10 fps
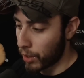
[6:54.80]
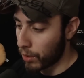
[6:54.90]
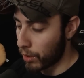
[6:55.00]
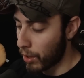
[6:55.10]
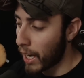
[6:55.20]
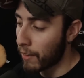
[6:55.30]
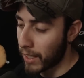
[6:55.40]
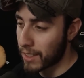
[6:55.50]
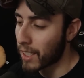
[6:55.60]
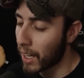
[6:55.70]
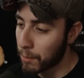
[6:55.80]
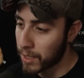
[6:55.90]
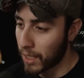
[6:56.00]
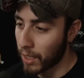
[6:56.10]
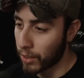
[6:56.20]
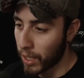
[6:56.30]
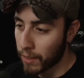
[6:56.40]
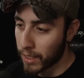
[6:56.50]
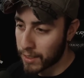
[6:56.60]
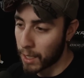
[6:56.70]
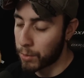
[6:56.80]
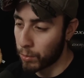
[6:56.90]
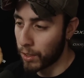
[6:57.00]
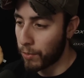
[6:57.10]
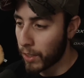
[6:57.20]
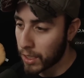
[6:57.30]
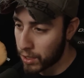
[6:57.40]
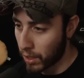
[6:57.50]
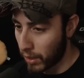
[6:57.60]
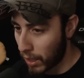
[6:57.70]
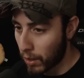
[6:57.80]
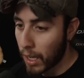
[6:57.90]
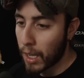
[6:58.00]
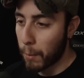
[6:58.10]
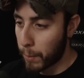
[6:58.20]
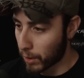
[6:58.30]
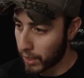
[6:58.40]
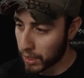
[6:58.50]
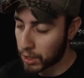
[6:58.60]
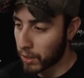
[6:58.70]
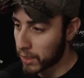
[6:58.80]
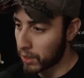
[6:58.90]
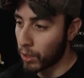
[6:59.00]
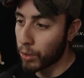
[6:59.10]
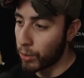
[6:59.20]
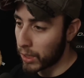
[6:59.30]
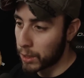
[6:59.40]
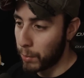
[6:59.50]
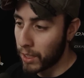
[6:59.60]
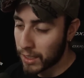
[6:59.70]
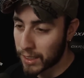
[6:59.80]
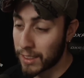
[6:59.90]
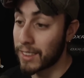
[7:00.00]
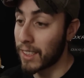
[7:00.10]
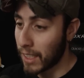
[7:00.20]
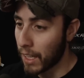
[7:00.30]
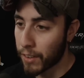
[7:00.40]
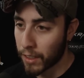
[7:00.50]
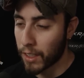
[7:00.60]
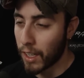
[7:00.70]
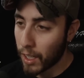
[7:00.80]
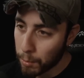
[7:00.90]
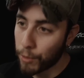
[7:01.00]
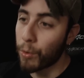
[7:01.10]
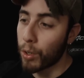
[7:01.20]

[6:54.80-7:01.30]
have that time together, you have that time to really feel each other out, build that trust, go through experiences together before you